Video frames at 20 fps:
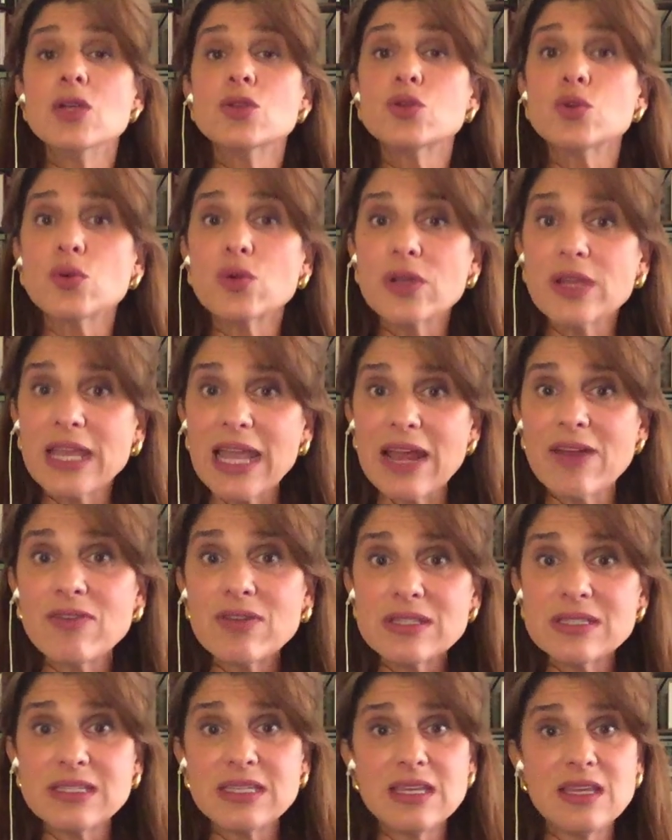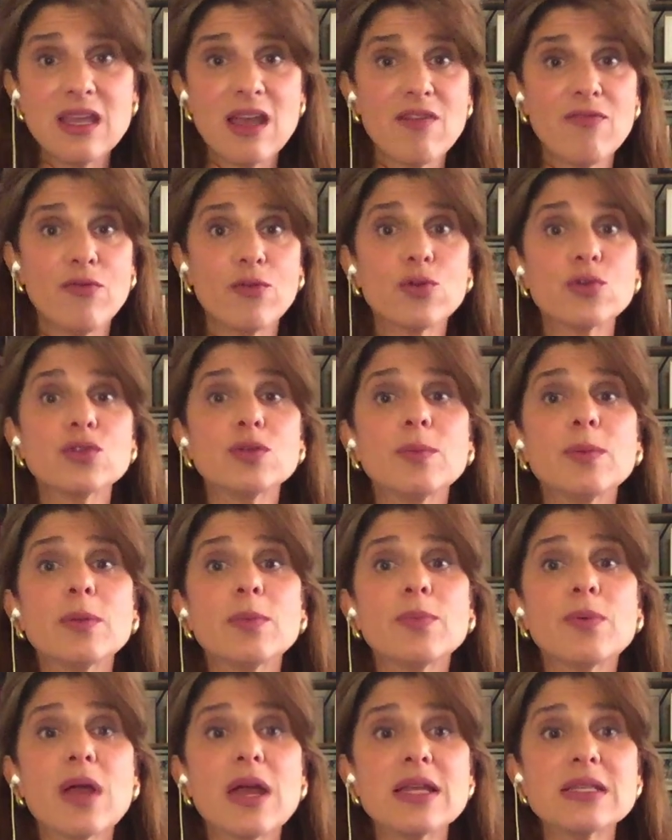to guarantee affordable
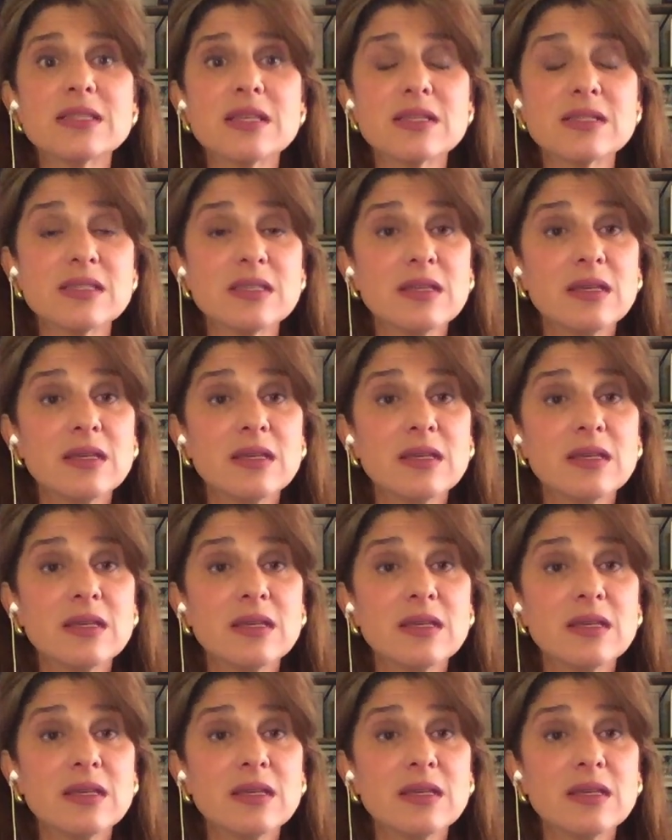prices